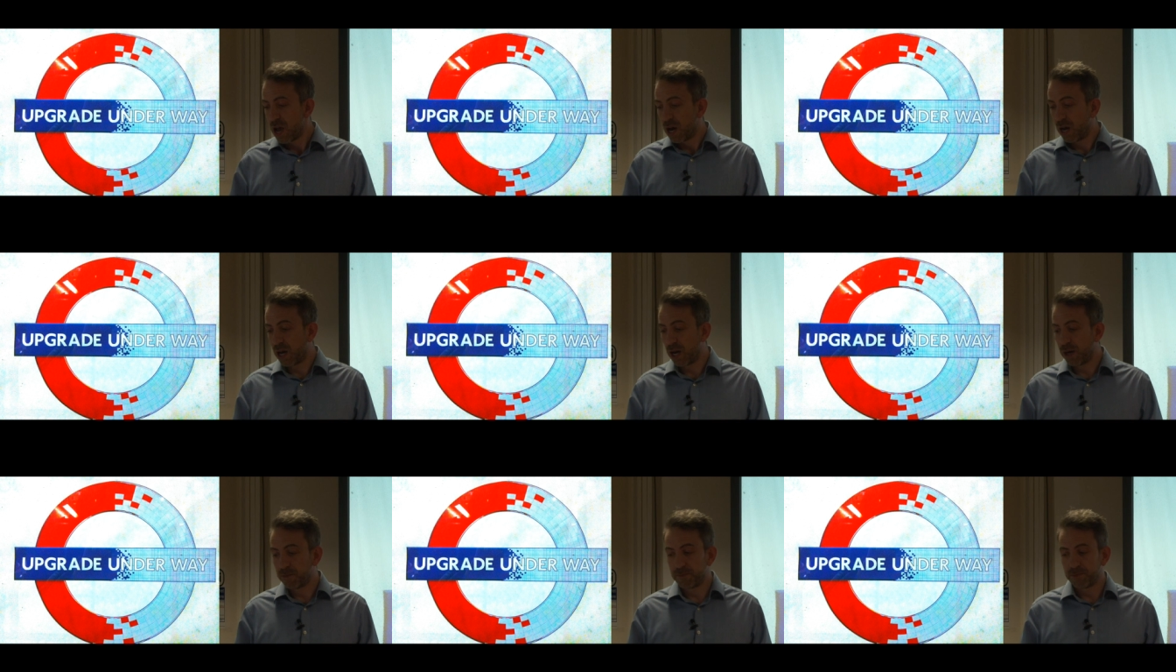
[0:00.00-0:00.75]

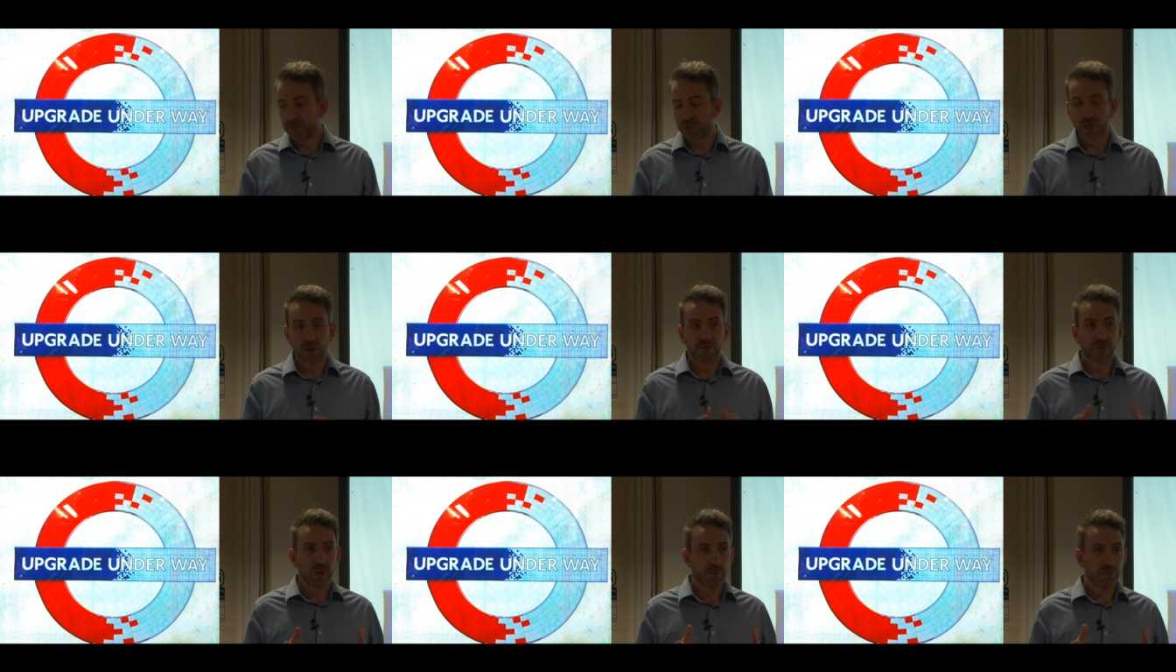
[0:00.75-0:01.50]
So
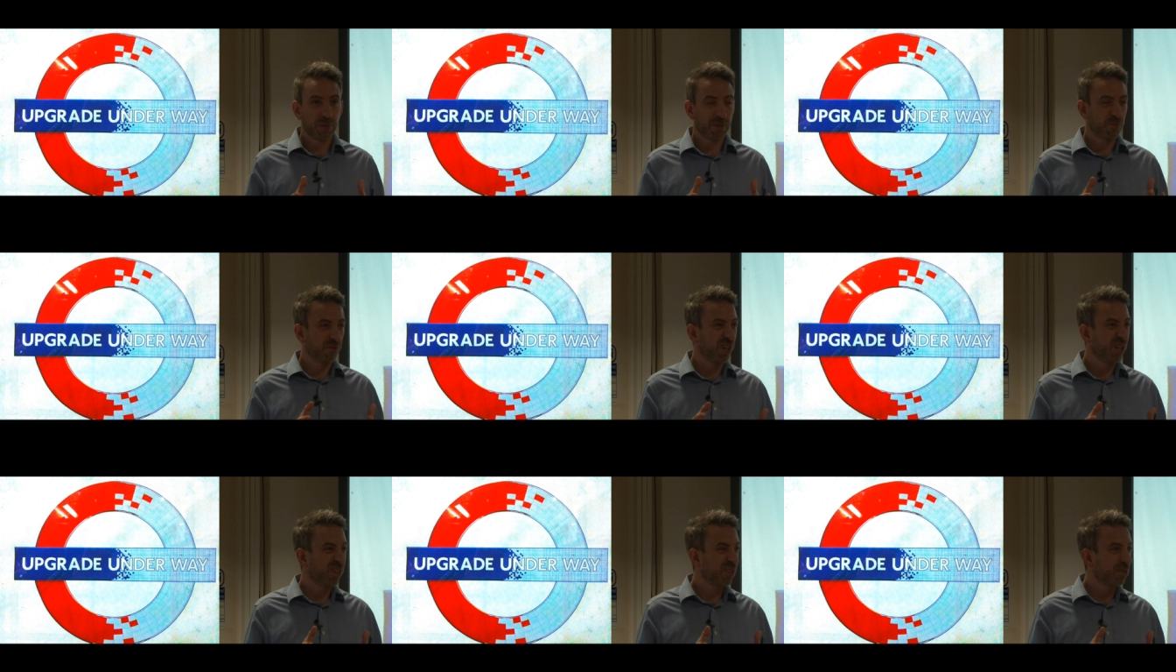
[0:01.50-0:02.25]
hopefully people have heard
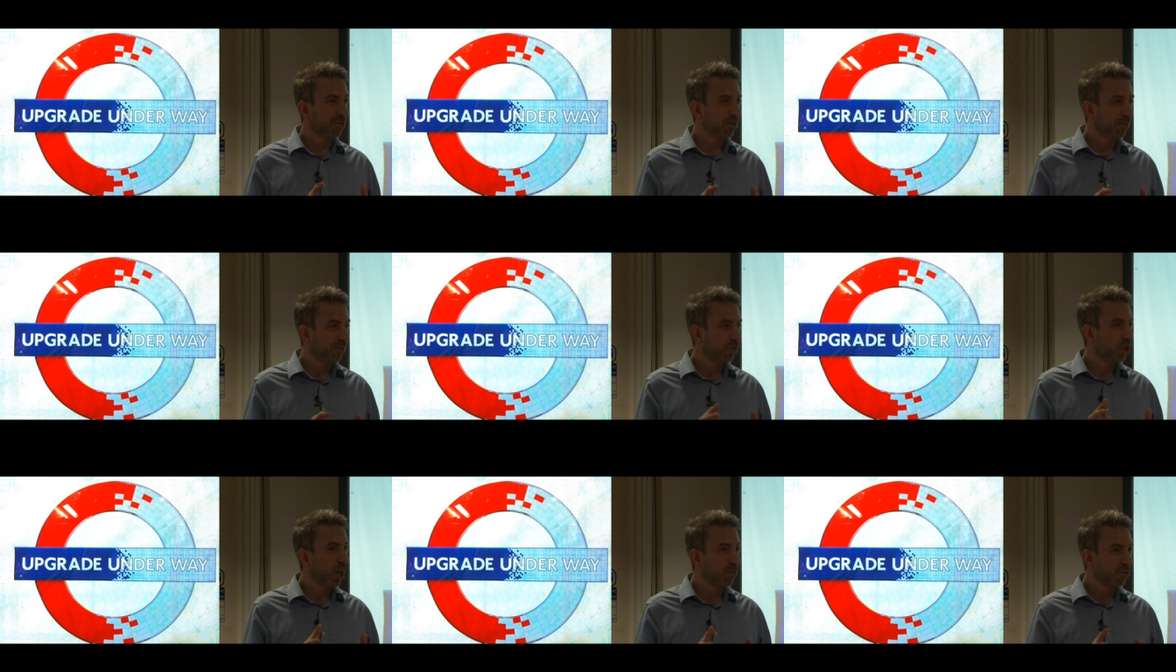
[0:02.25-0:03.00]
of the sort of
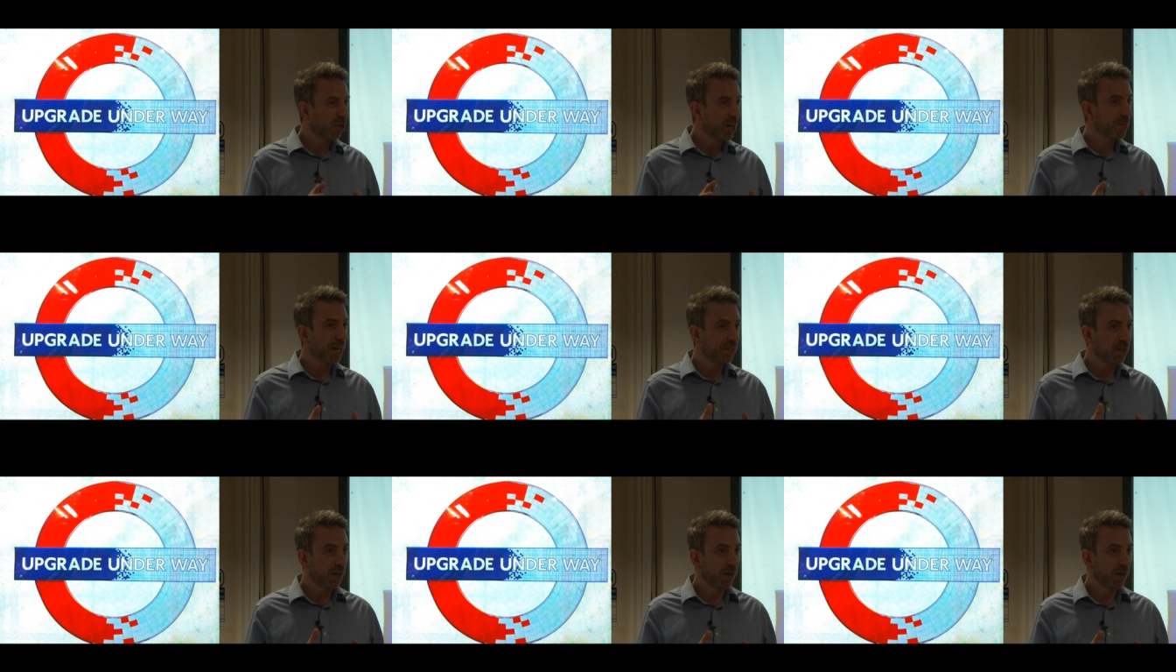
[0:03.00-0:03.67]
term grey matter.